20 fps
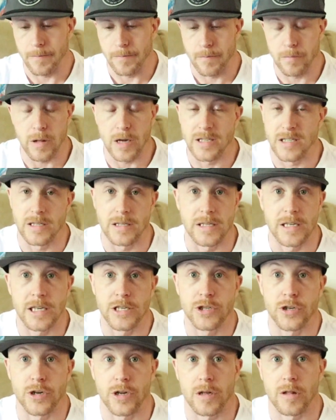Plus it's
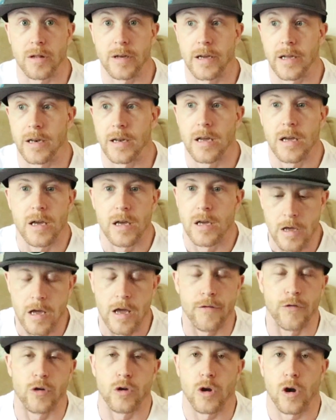easier to clean.
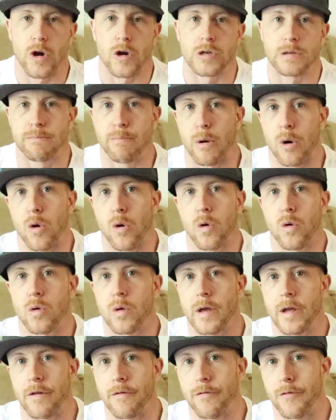If your dog's
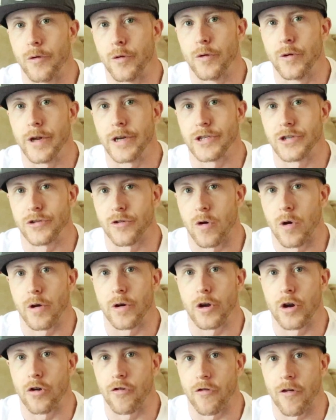bowl and food dish are on
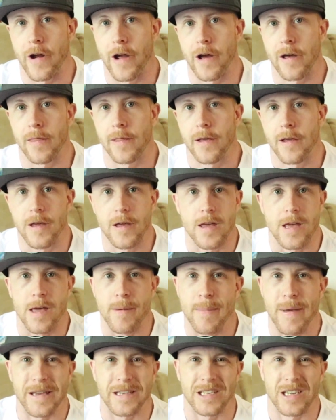the ground,
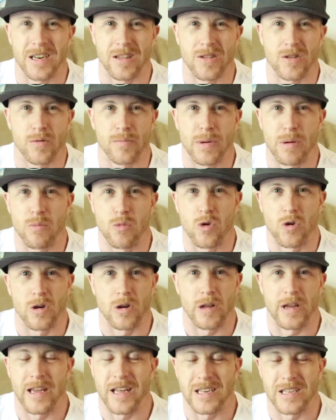it makes it a little bit more,
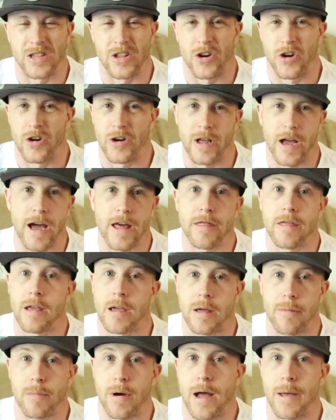it gets dirty, I
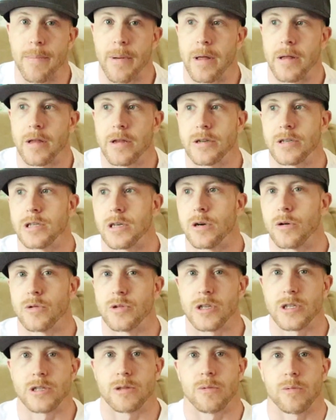think, in my opinion. So
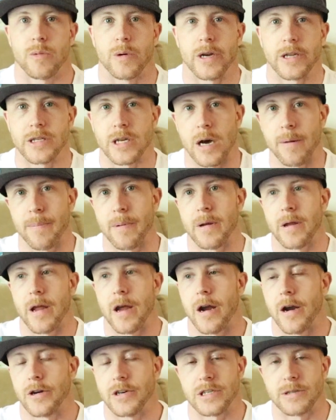just when it's up in the
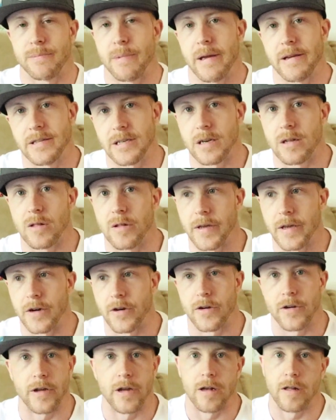air, it just makes it
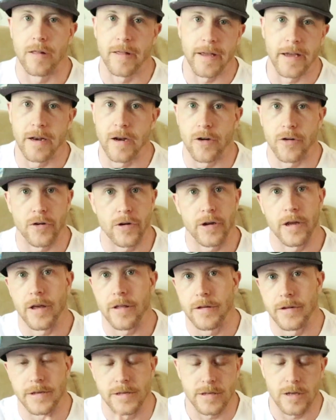cleaner. You can clean
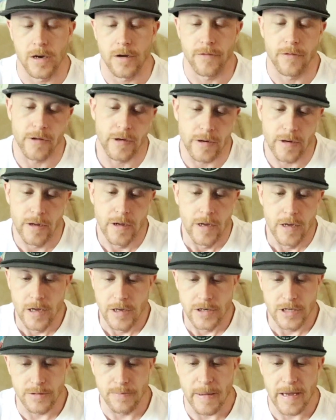underneath and stuff, and
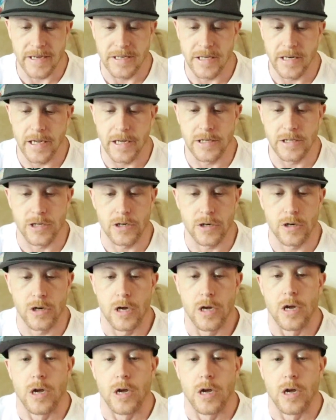just makes it easier.